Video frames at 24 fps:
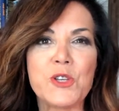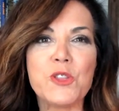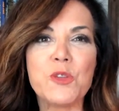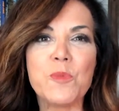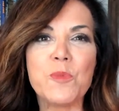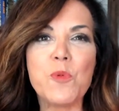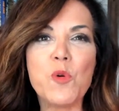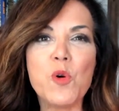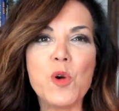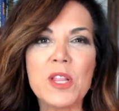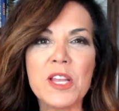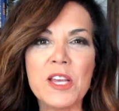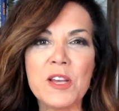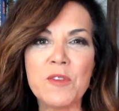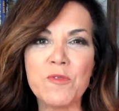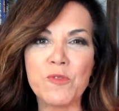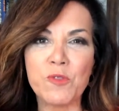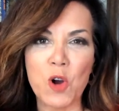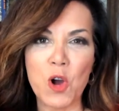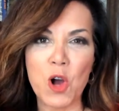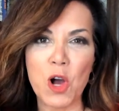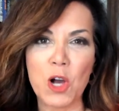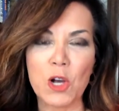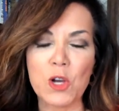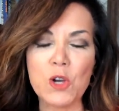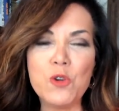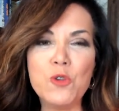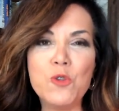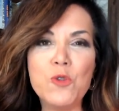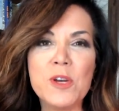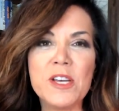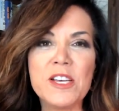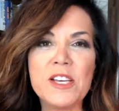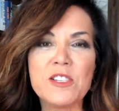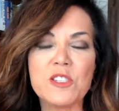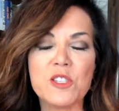boiling frog,
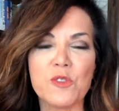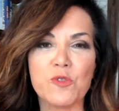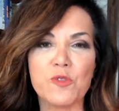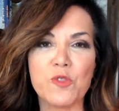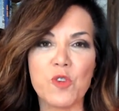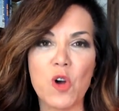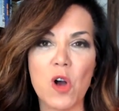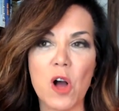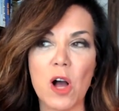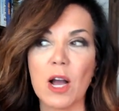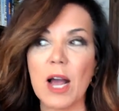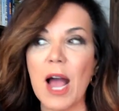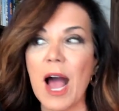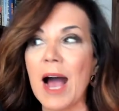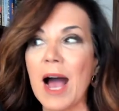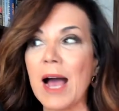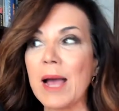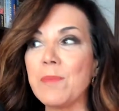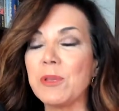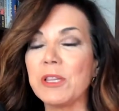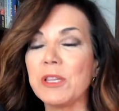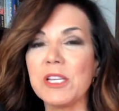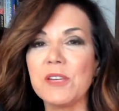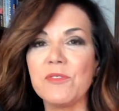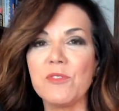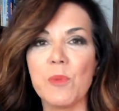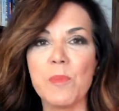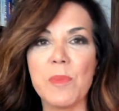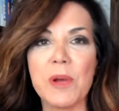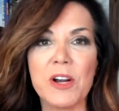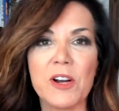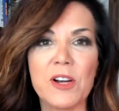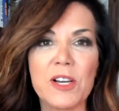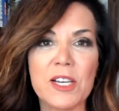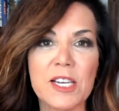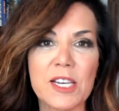who is the frog? I believe
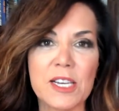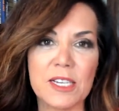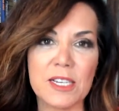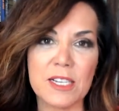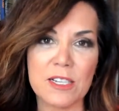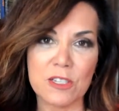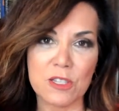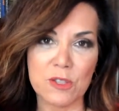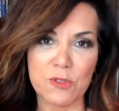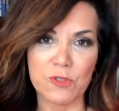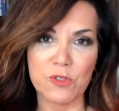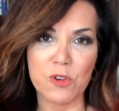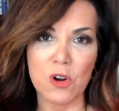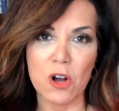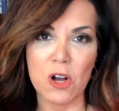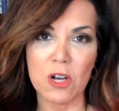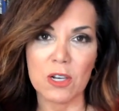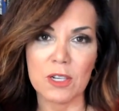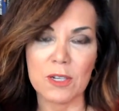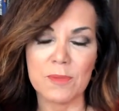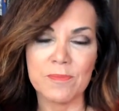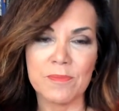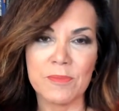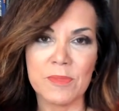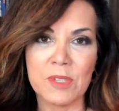America is the frog.